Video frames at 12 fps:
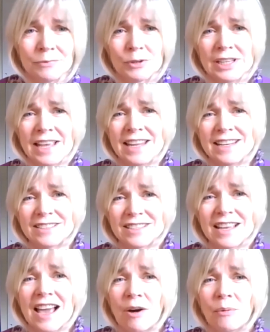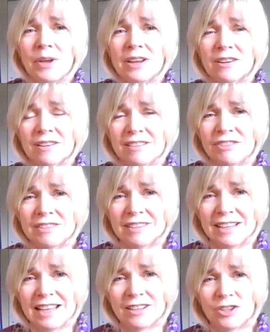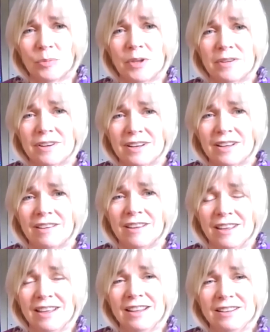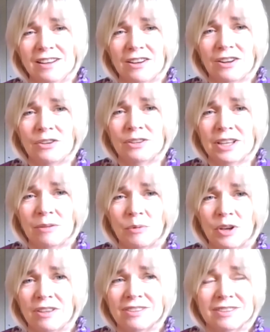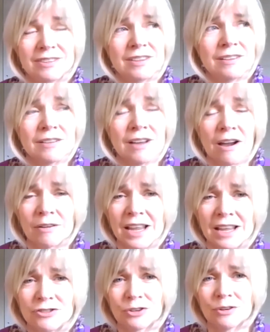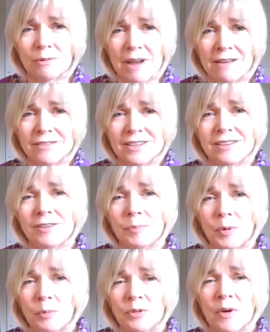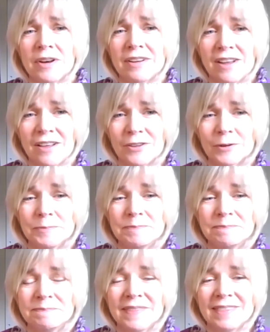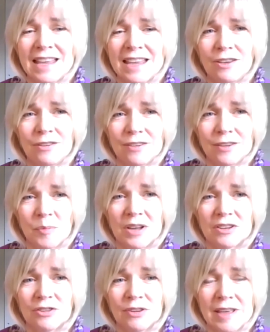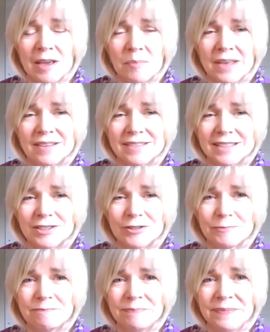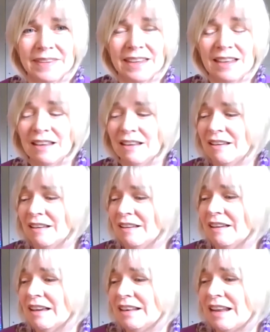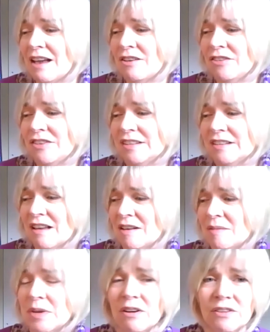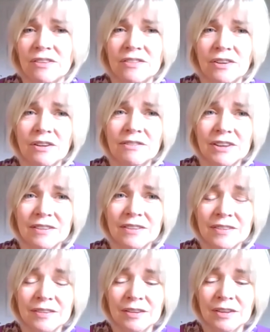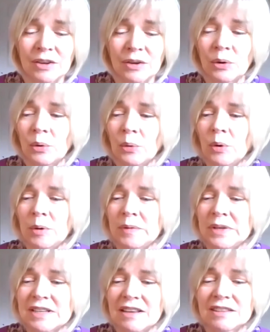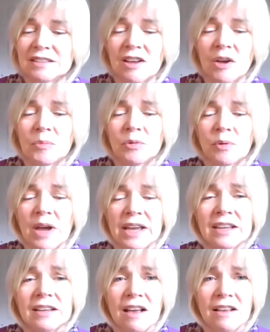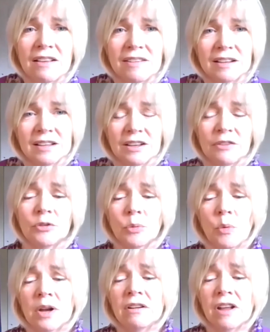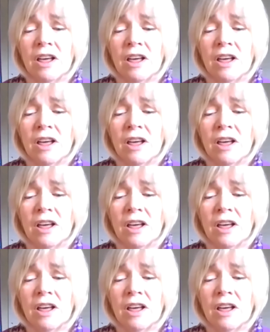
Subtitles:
relate it to how we are even in community, not only with our nature around us, but with one another. Thank you so much for that message. And now's the time in our service when we take the time to recognize and lift one